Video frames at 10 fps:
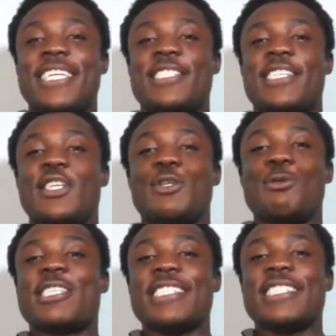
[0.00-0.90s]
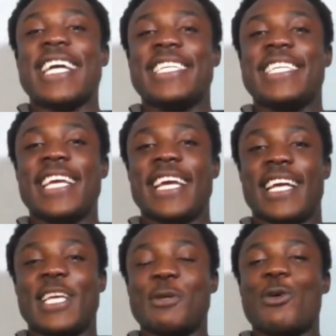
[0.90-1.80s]
a useless idea.
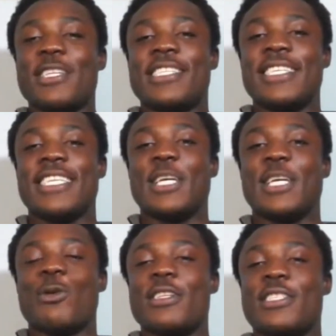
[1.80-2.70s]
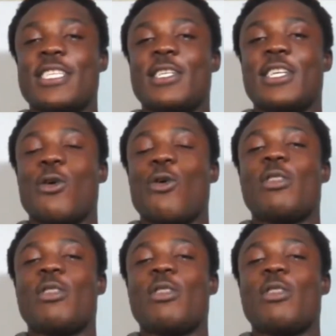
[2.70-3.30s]
Equality only